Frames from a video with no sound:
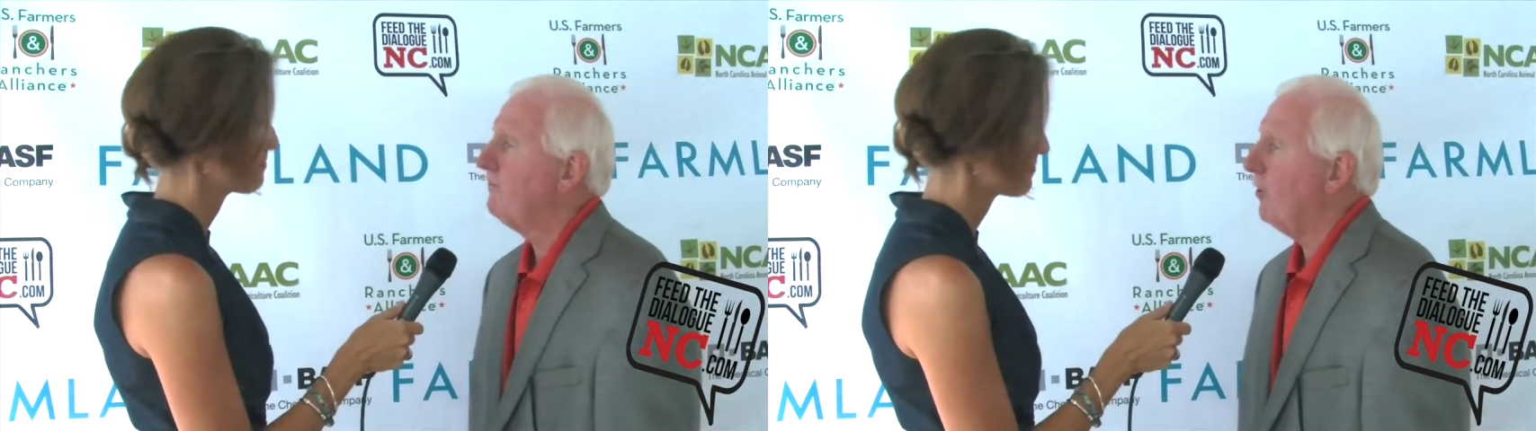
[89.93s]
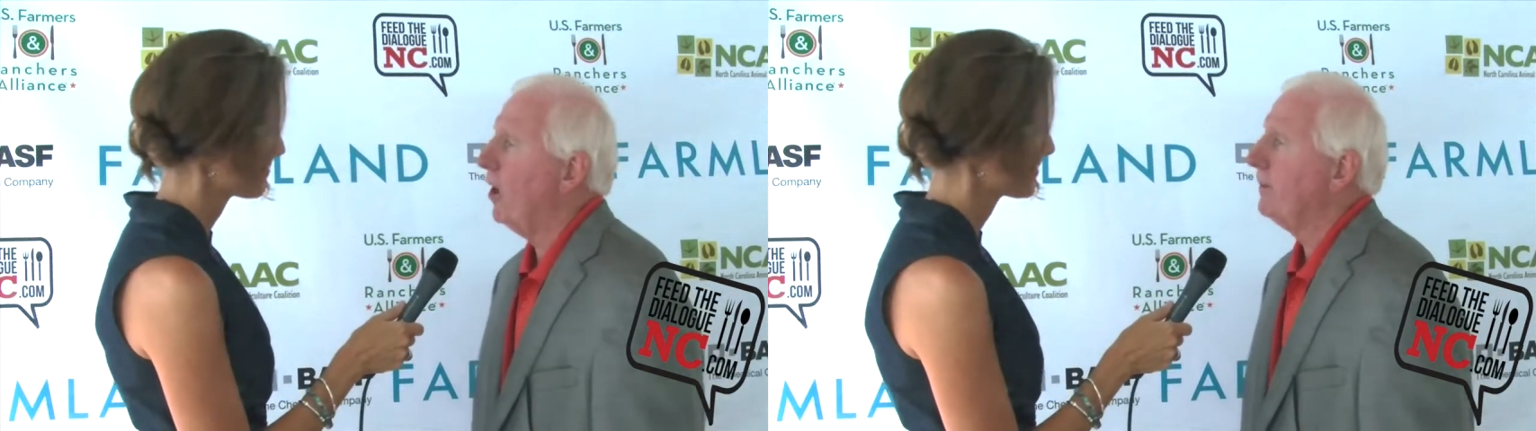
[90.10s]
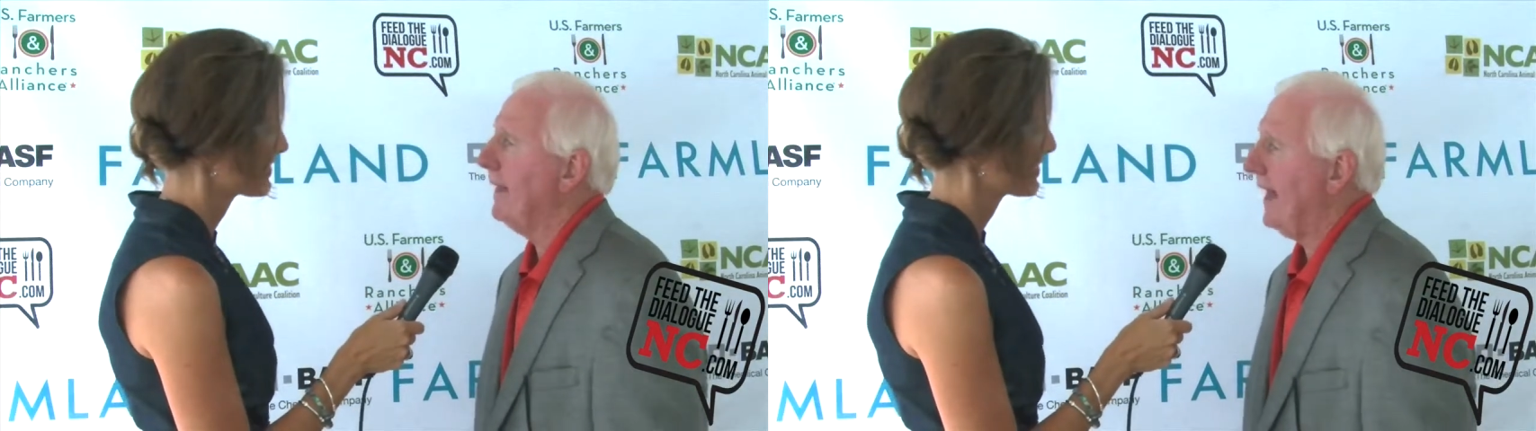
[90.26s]

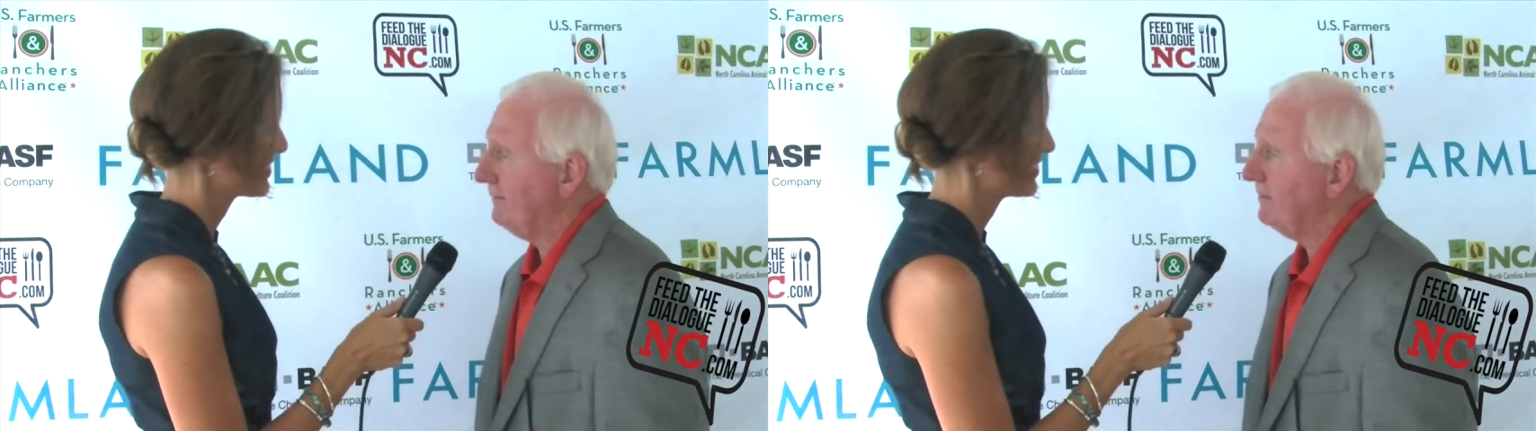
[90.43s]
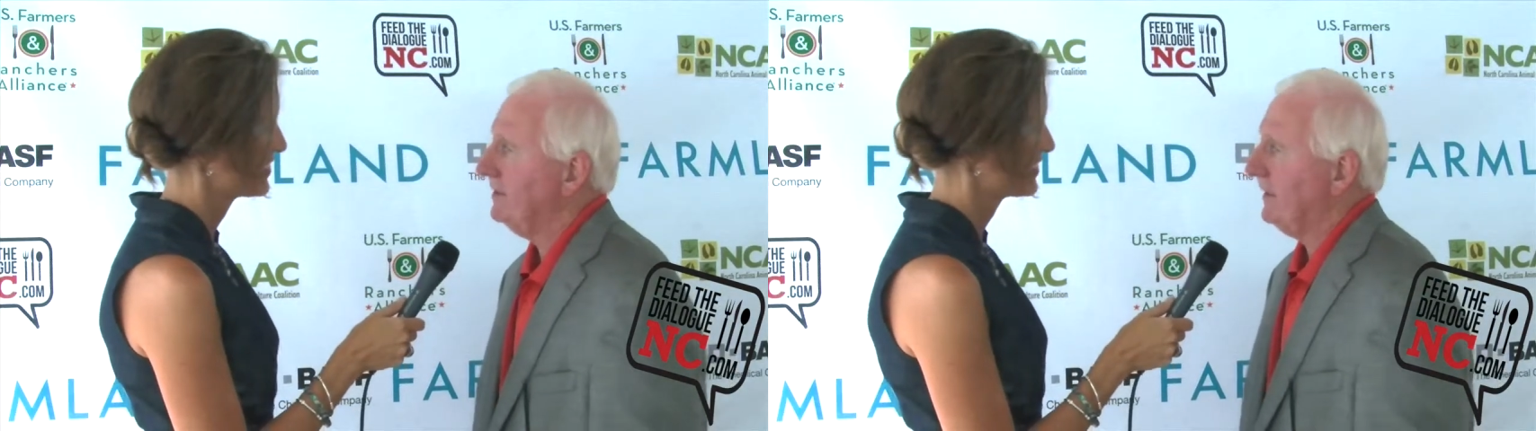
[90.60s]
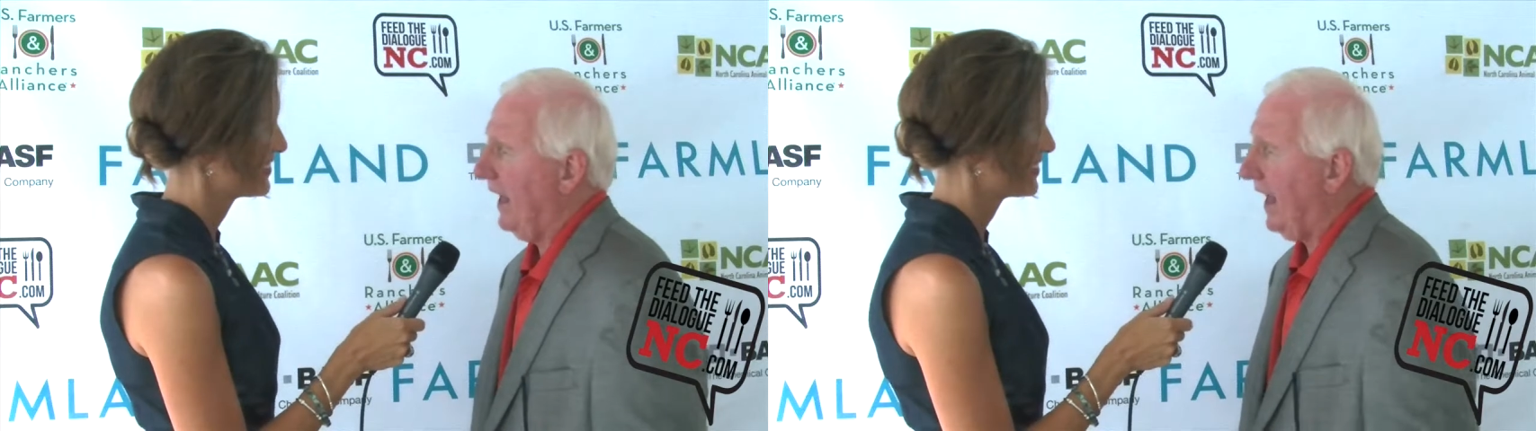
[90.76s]
farmed
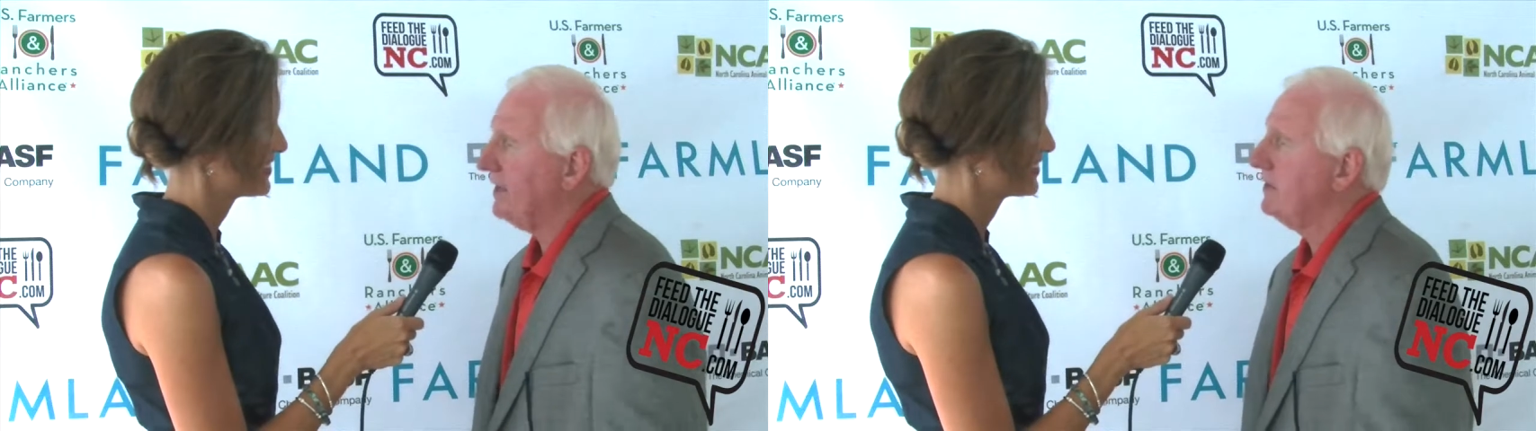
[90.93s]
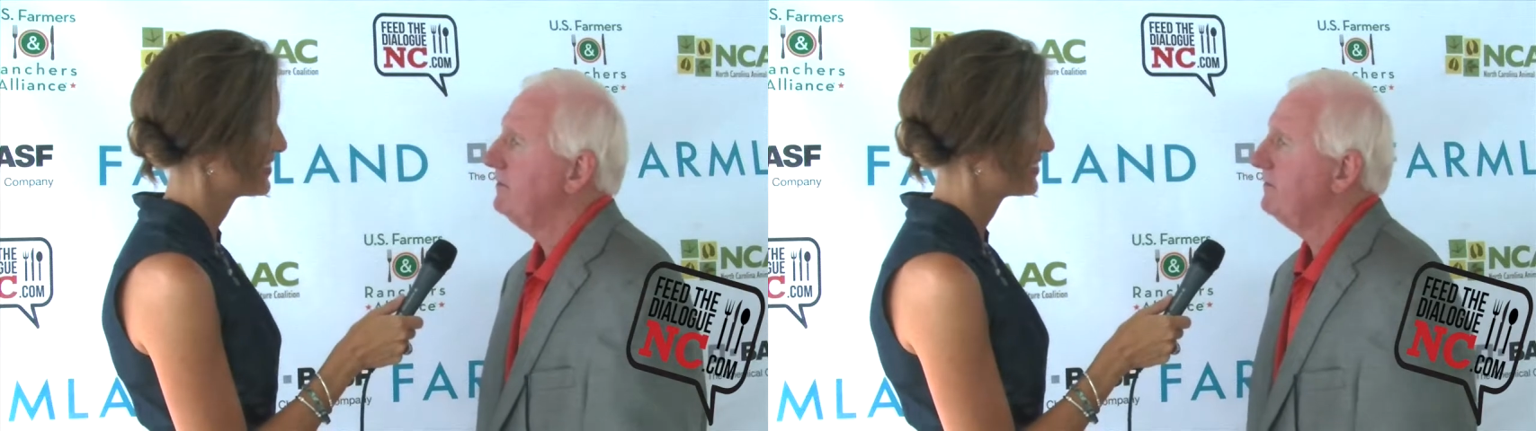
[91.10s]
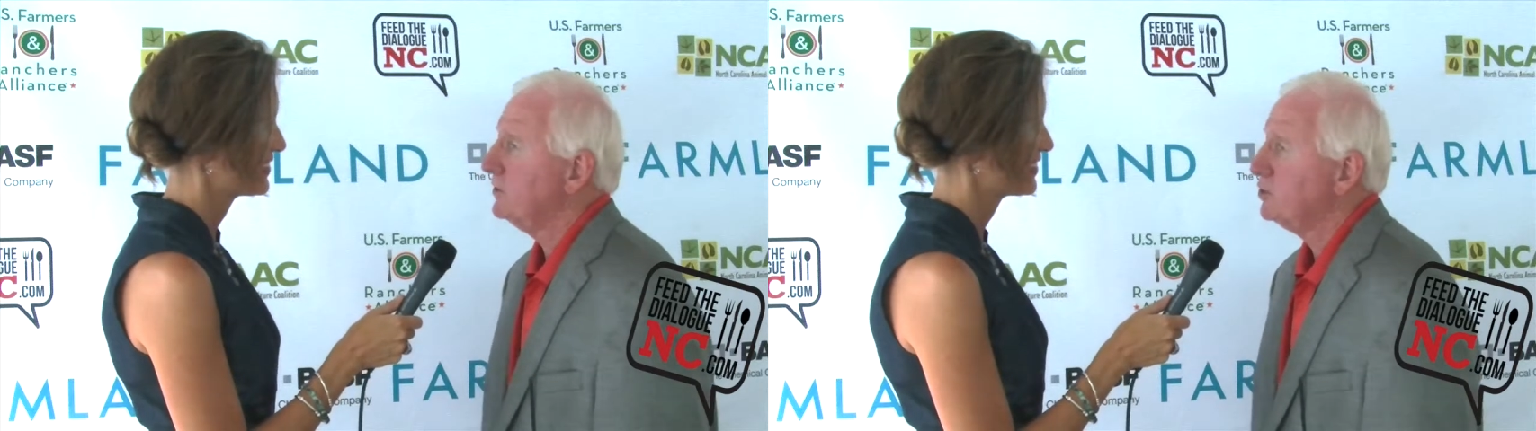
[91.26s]

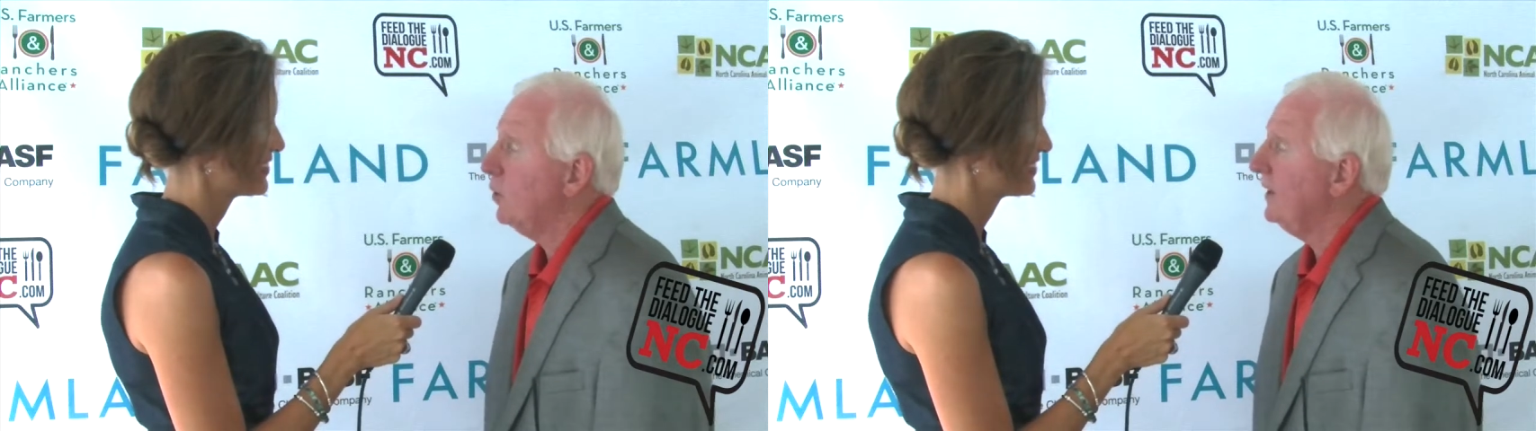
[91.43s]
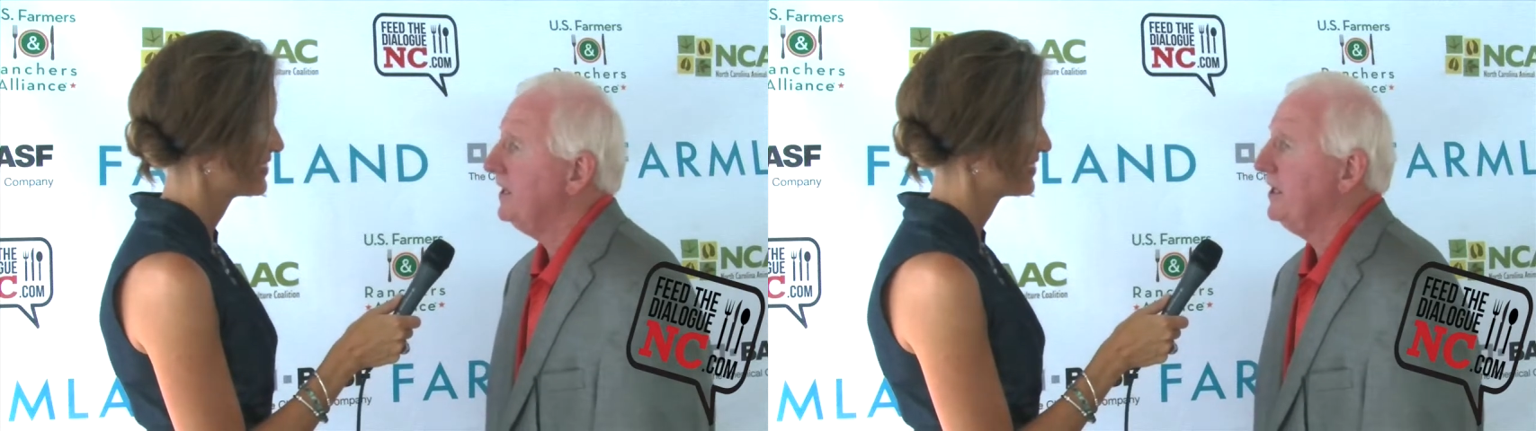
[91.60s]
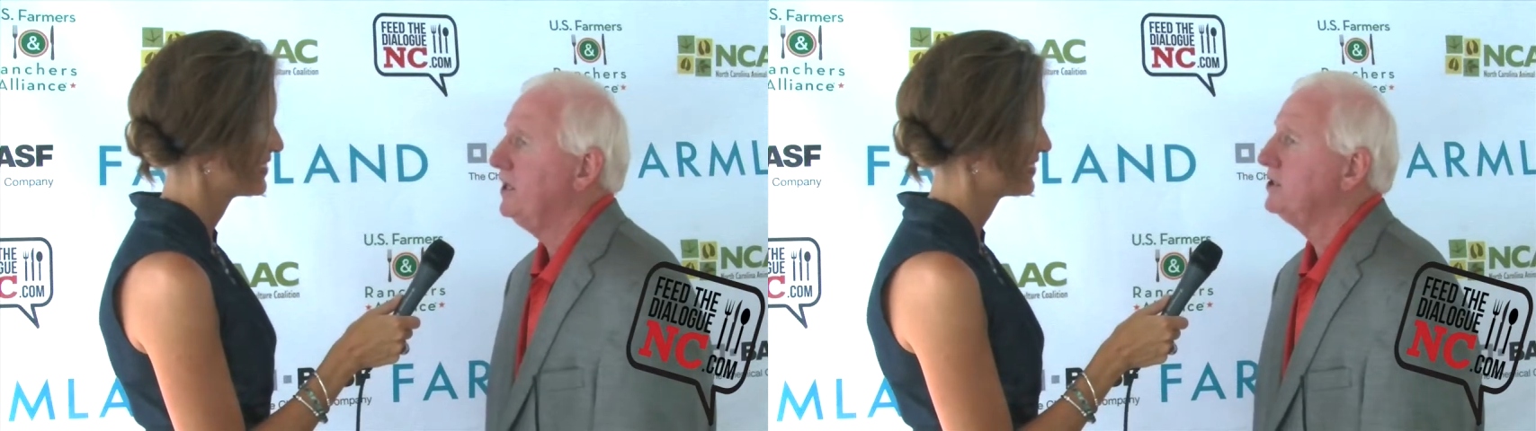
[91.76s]
actively for
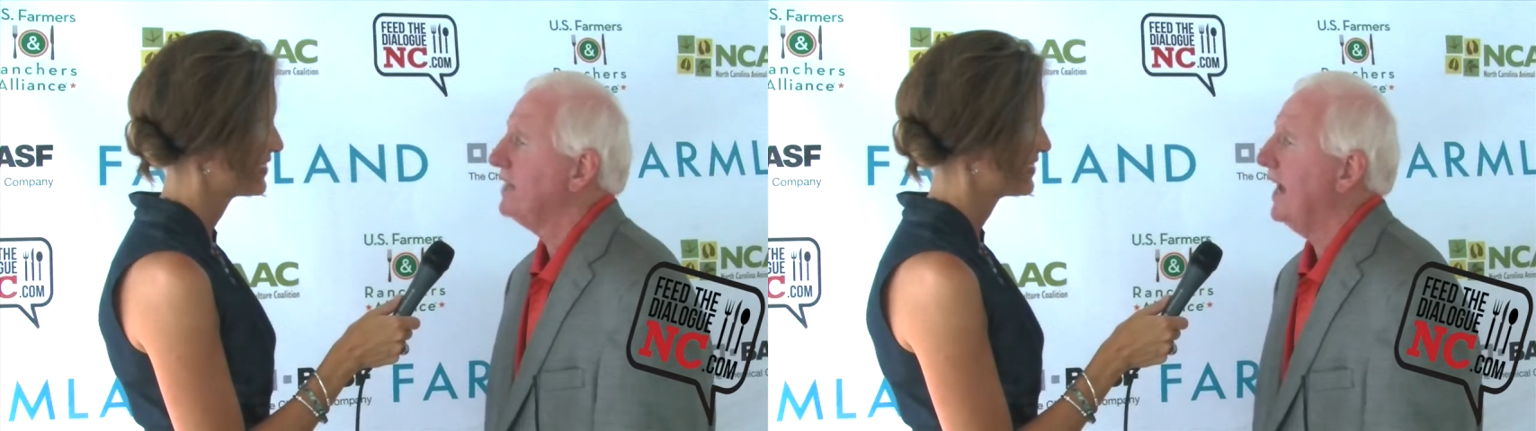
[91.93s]
20 years.